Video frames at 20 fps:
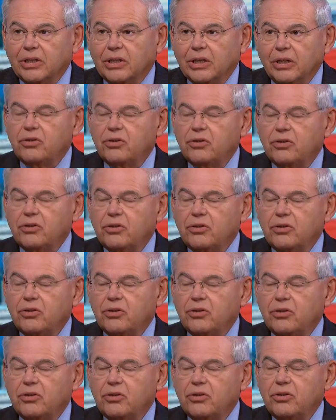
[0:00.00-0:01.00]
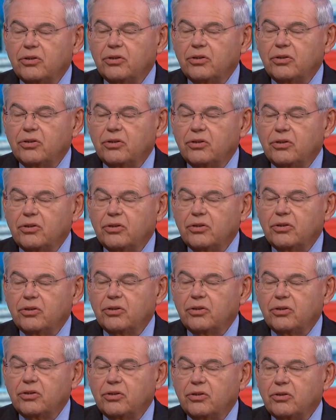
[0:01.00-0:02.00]
about high capacity killing.
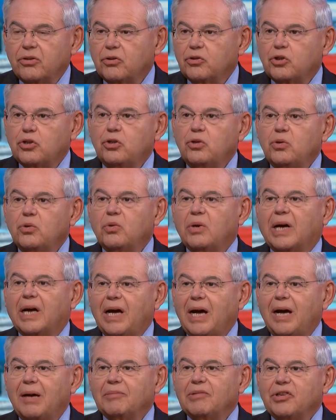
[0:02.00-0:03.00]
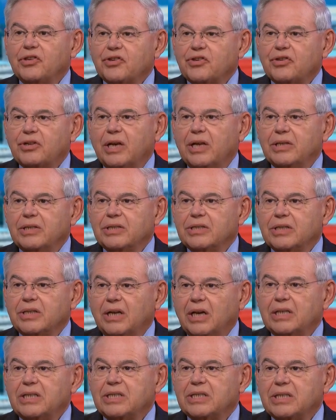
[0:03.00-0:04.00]
These are two common sense
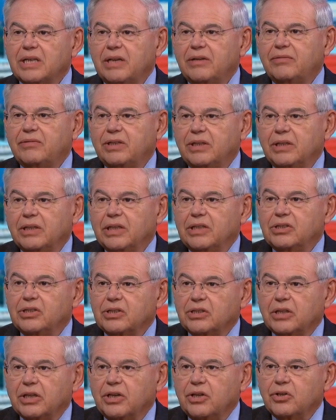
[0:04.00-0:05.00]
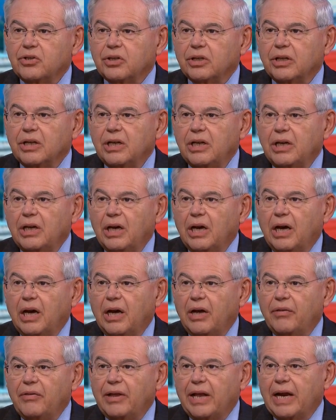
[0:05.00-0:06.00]
gun safety legislation
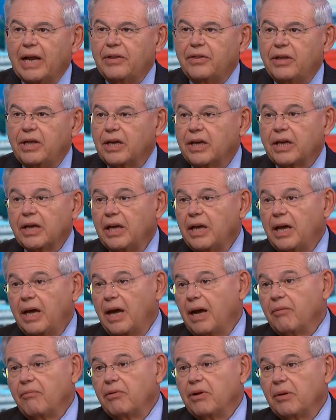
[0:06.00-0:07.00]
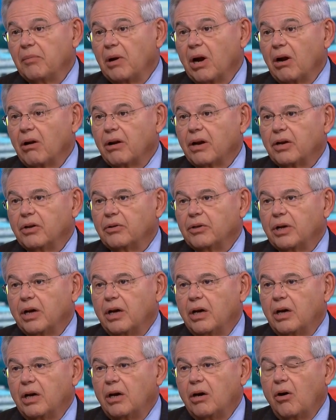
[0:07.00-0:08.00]
uh, that I think every American
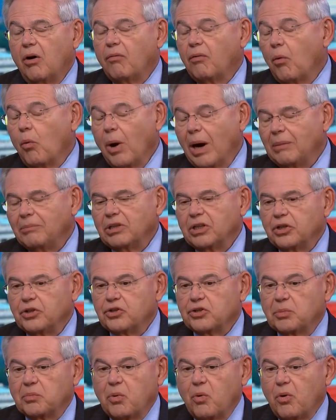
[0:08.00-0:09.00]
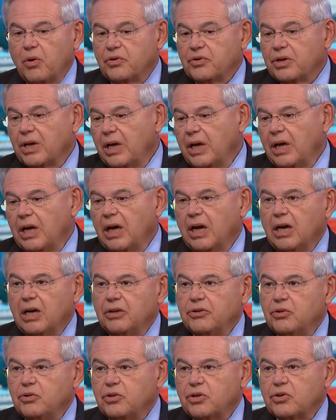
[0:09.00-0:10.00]
uh, overwhelmingly supports.
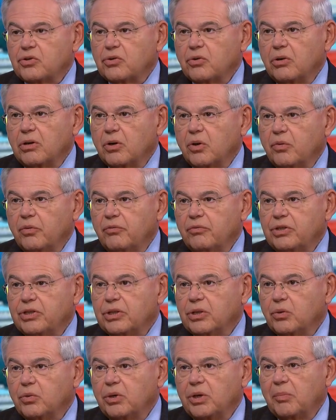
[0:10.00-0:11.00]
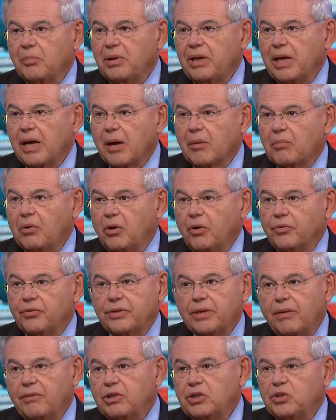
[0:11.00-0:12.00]
Uh, you just saw a recent Quinnipiac poll
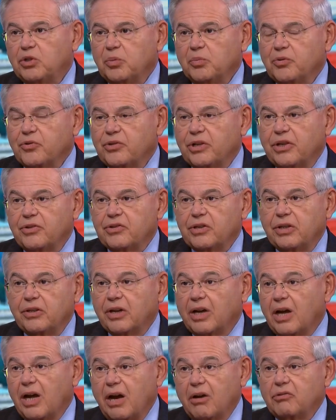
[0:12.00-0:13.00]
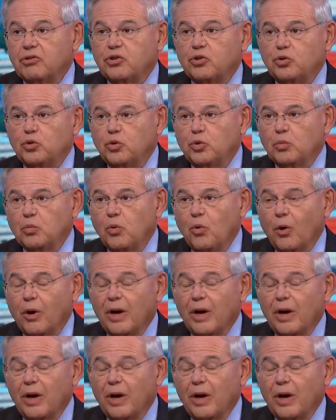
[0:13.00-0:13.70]
72% said the Congress should do more,